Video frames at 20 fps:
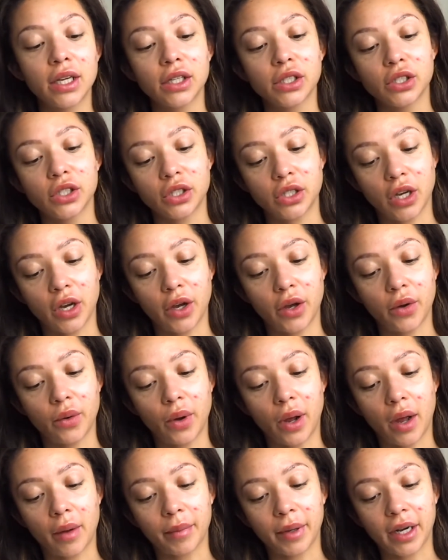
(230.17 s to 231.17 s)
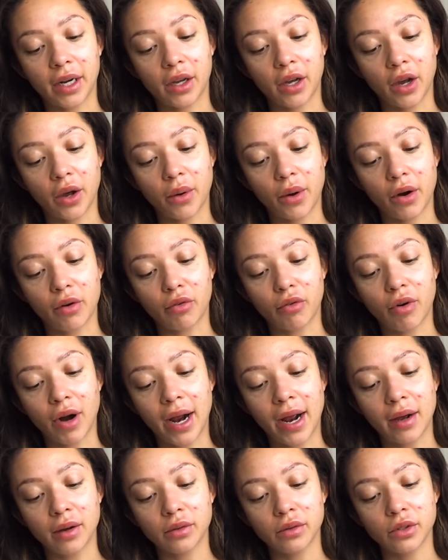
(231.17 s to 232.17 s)
So I'm gonna go
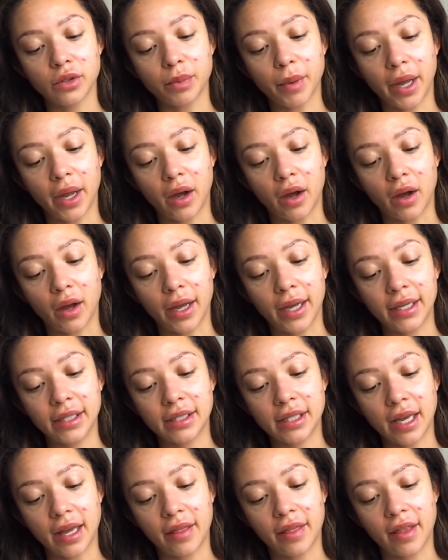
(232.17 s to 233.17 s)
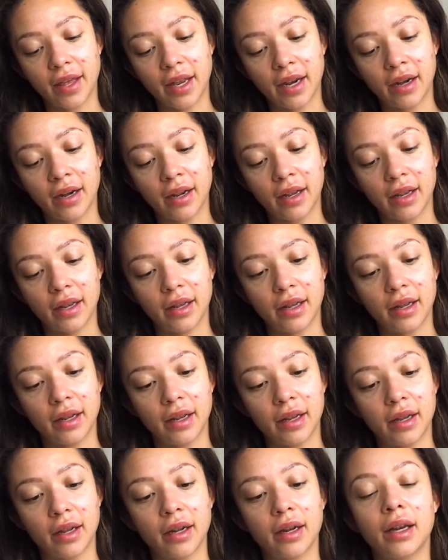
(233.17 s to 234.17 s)
around my eyes and then
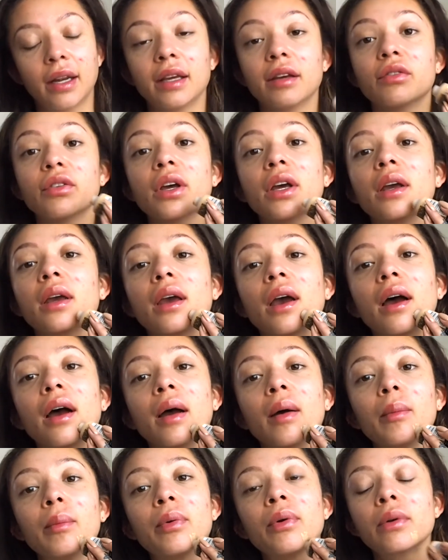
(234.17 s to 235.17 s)
leave a gap.